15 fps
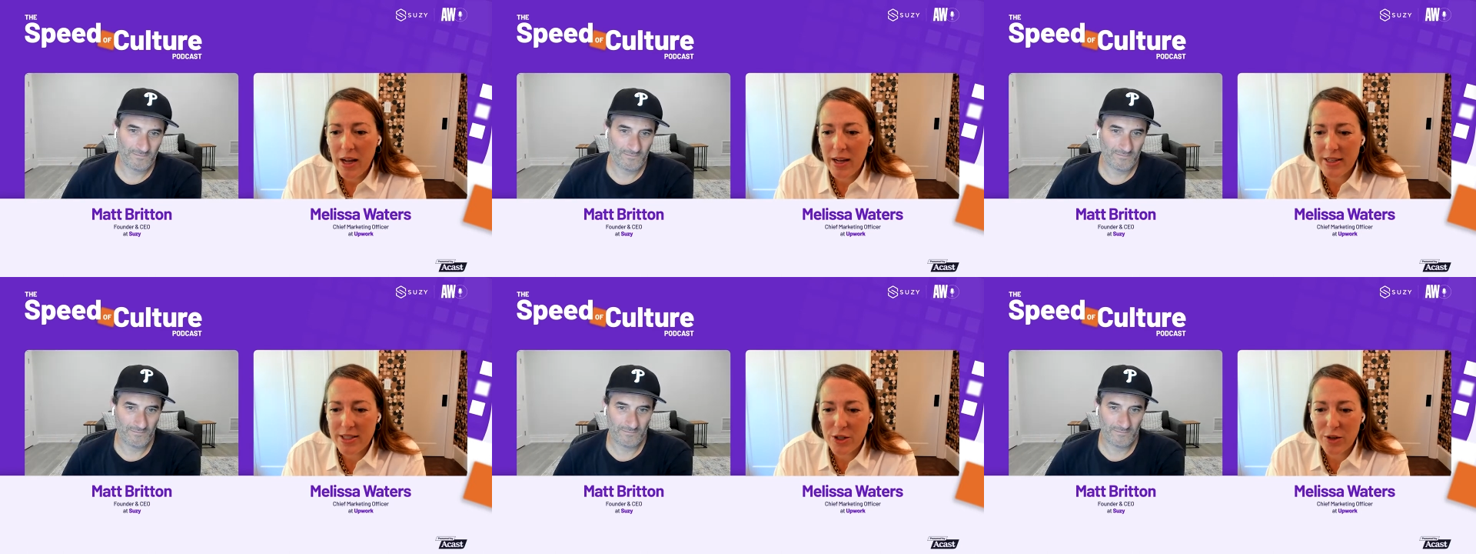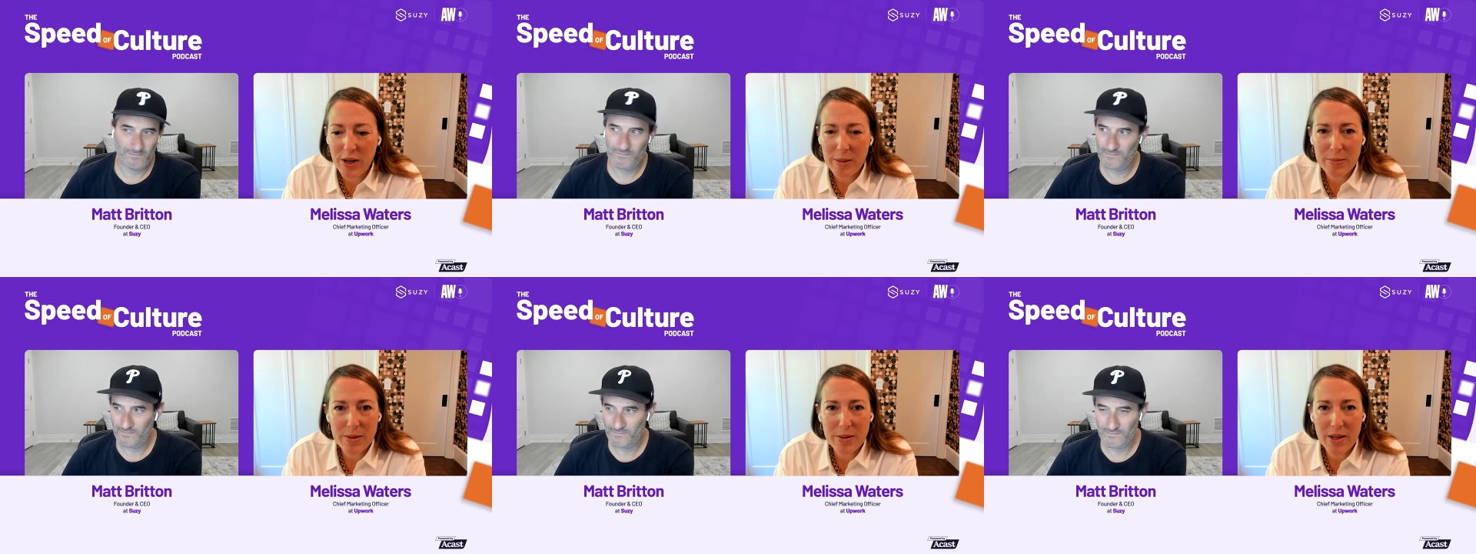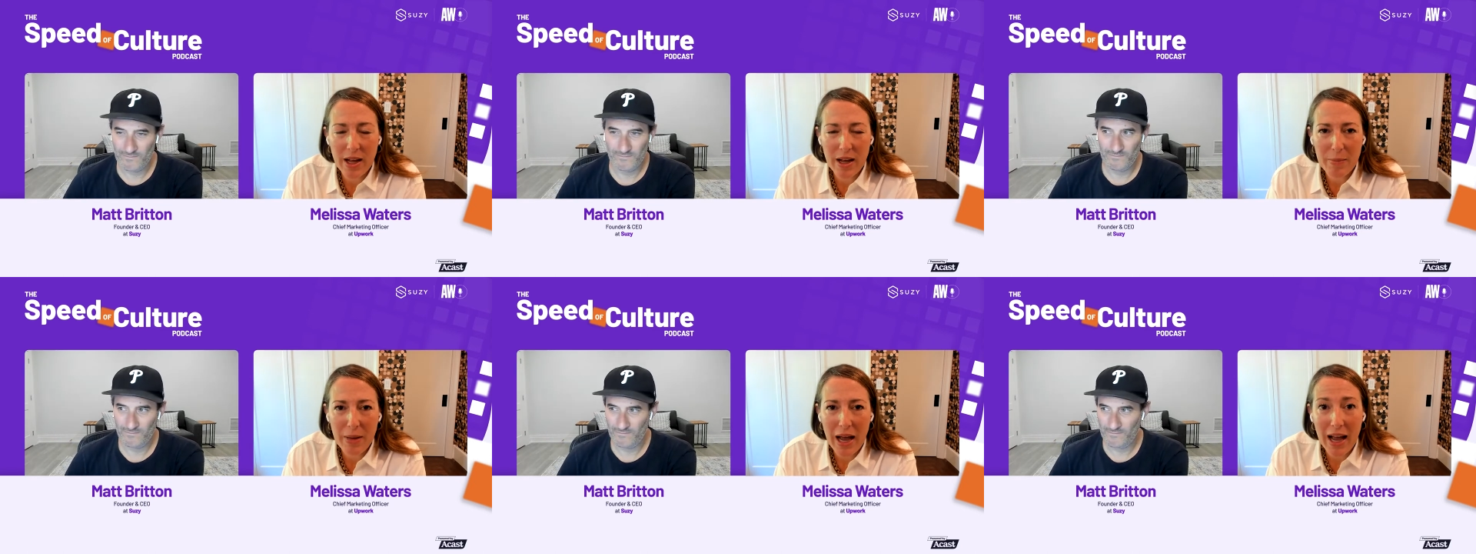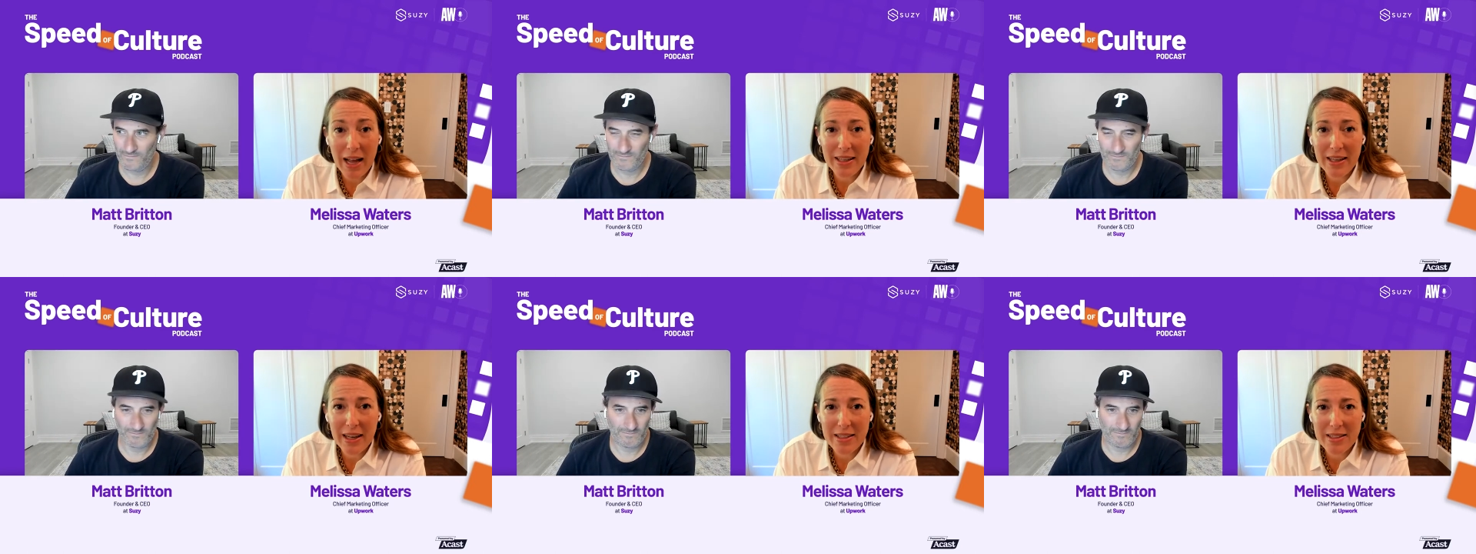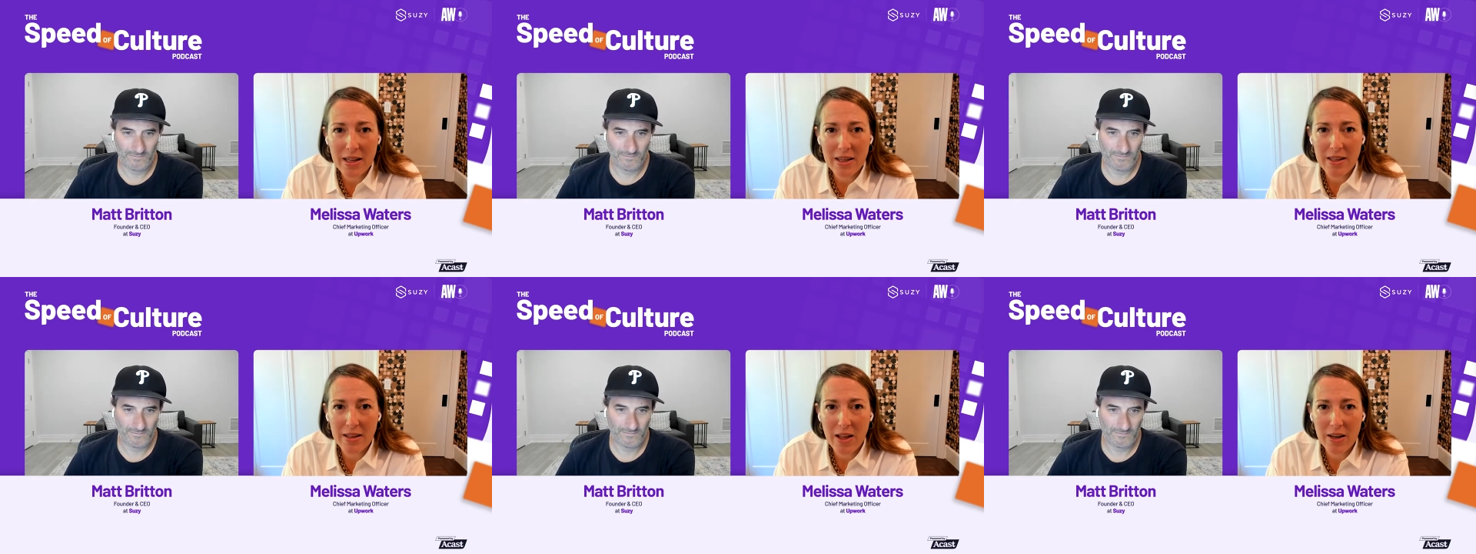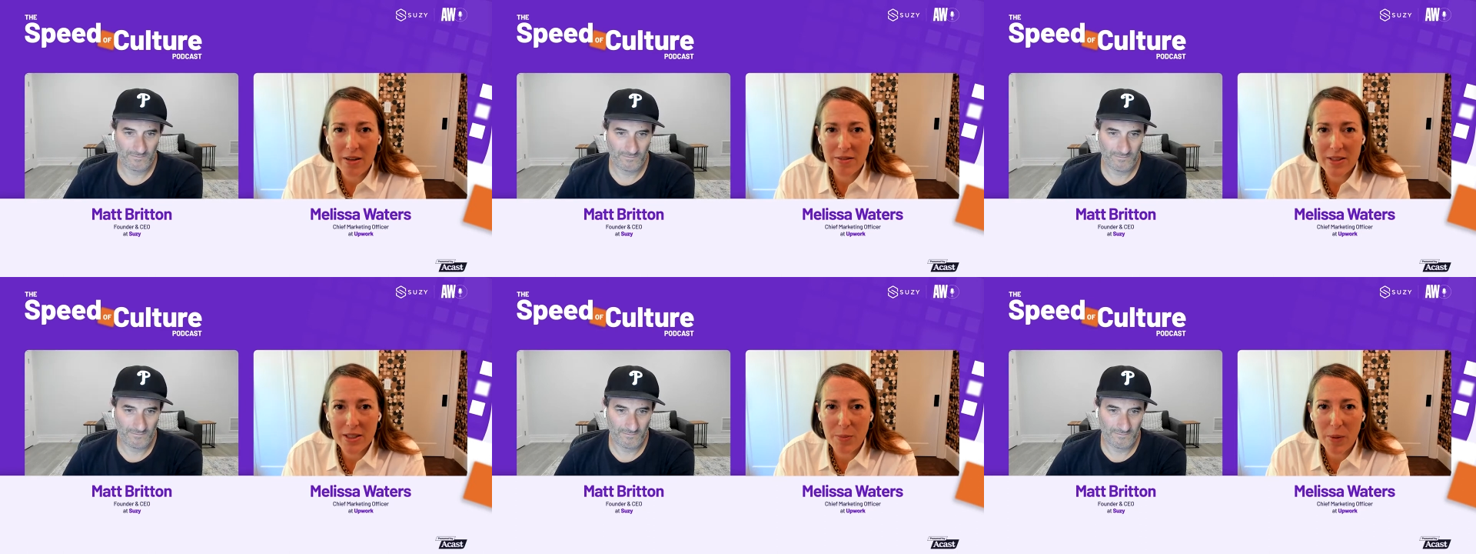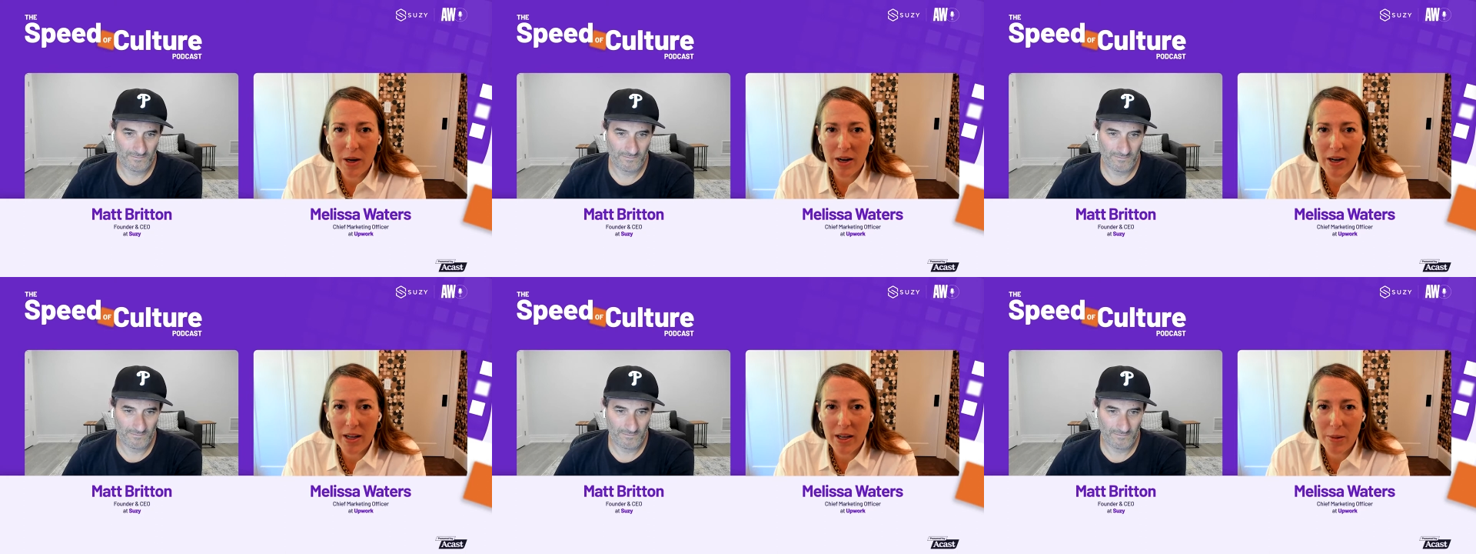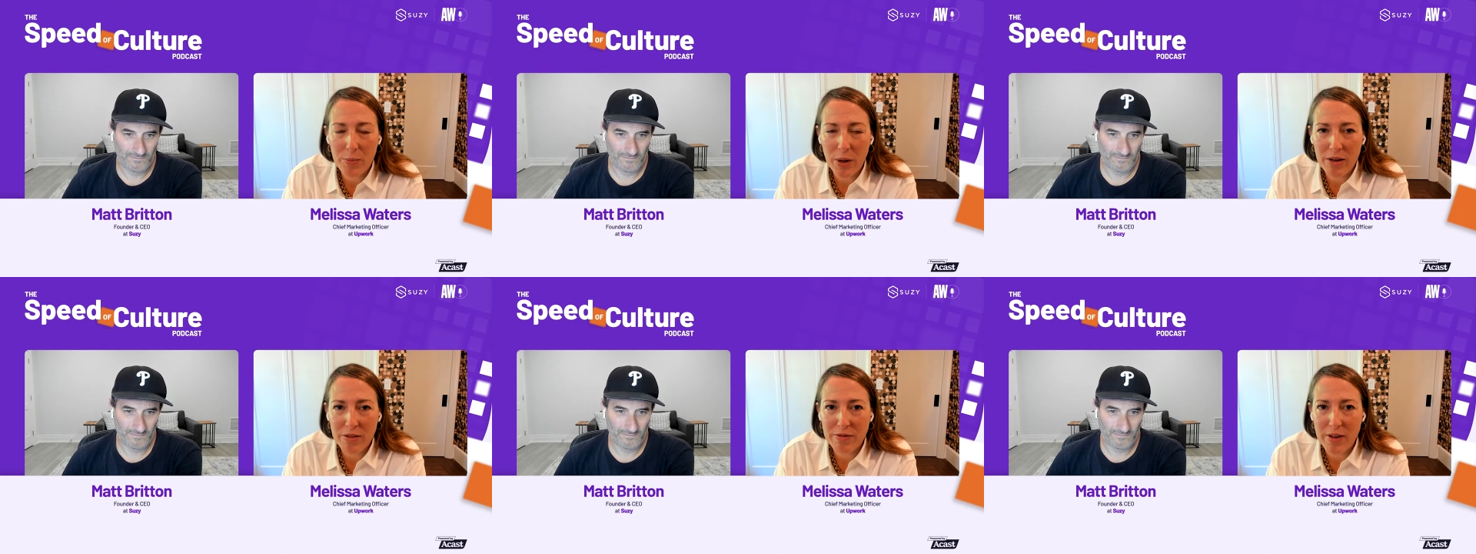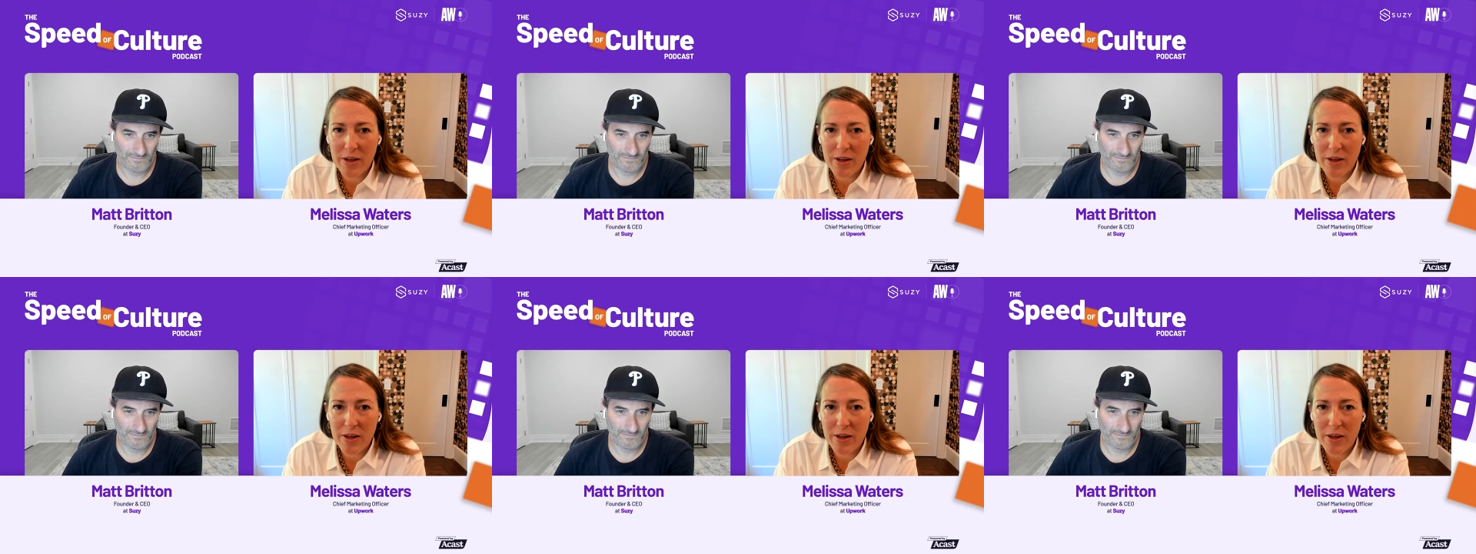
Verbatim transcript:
Speaker 1: Instagram's um, hadn't yet done a lot of its marketing and brand